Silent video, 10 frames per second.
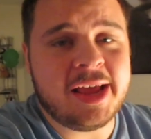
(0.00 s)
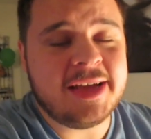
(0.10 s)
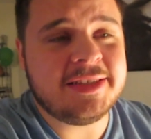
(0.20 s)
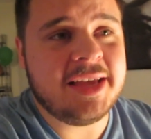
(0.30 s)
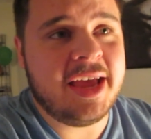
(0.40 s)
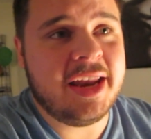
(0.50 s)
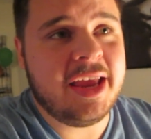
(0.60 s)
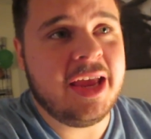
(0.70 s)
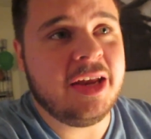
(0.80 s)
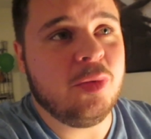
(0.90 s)
Like I said
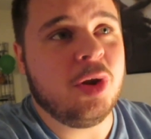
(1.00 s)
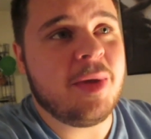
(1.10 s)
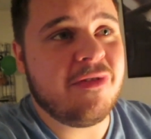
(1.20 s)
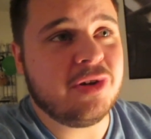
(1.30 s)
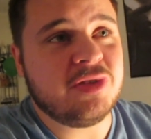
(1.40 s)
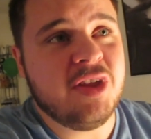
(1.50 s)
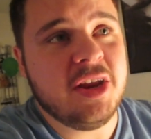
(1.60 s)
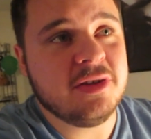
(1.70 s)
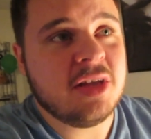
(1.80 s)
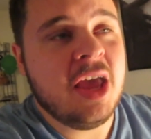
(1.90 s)
in one of my first
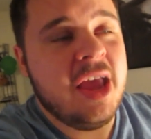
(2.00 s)
videos,